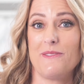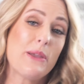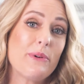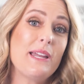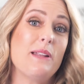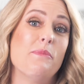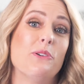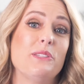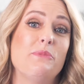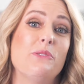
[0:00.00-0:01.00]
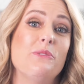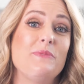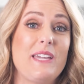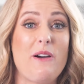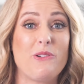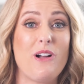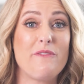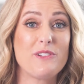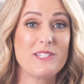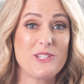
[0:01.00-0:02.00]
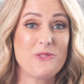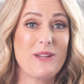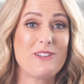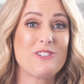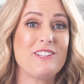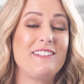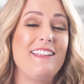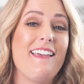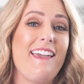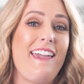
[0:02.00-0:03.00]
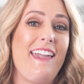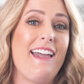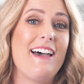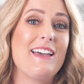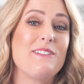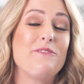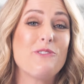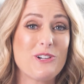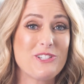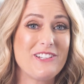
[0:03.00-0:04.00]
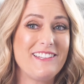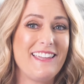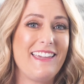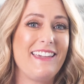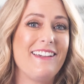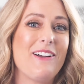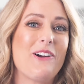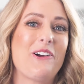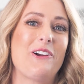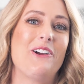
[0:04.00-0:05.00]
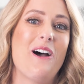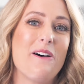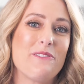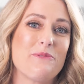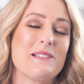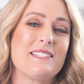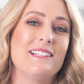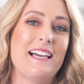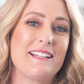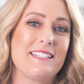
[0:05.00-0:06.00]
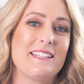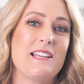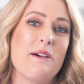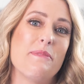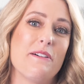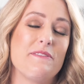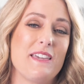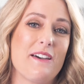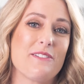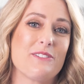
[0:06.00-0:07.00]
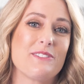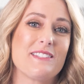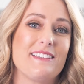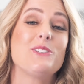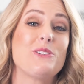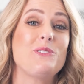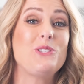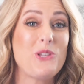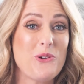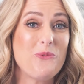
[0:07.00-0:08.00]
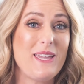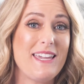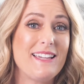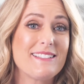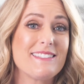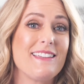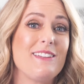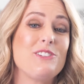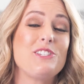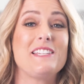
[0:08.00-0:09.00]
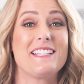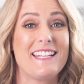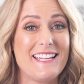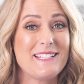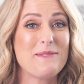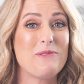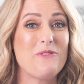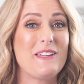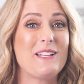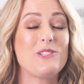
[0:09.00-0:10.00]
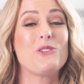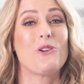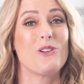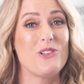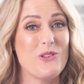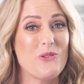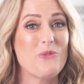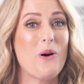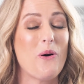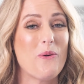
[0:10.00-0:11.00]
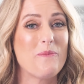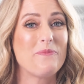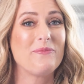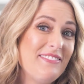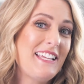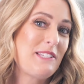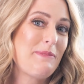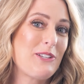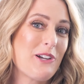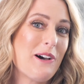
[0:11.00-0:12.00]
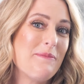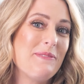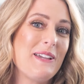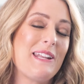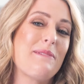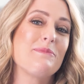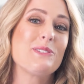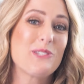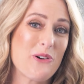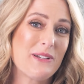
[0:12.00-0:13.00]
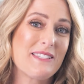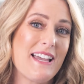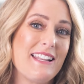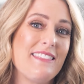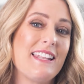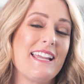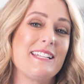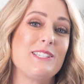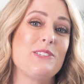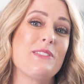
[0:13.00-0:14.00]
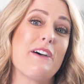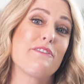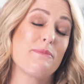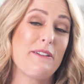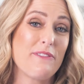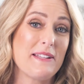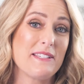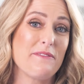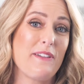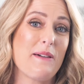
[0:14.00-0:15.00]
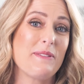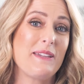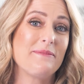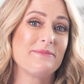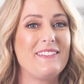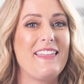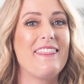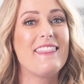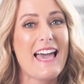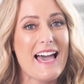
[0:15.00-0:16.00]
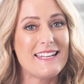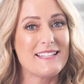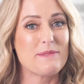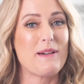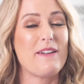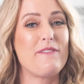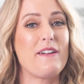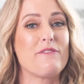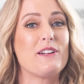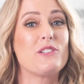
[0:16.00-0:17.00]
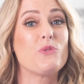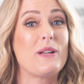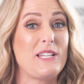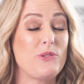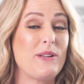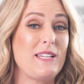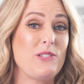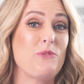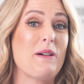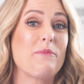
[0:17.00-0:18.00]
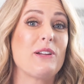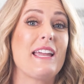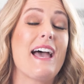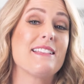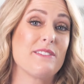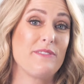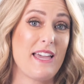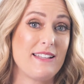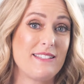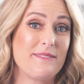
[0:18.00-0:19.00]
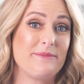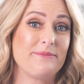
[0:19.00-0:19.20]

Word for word: We were in a multiple counteroffer situation, and fortunately, her offer was selected above the others. So in two weeks, she's gonna get to move into her new home. That's my job, and I'm so excited that I get to do that for my friends and family. And that is my favorite 2022 memory as of yet.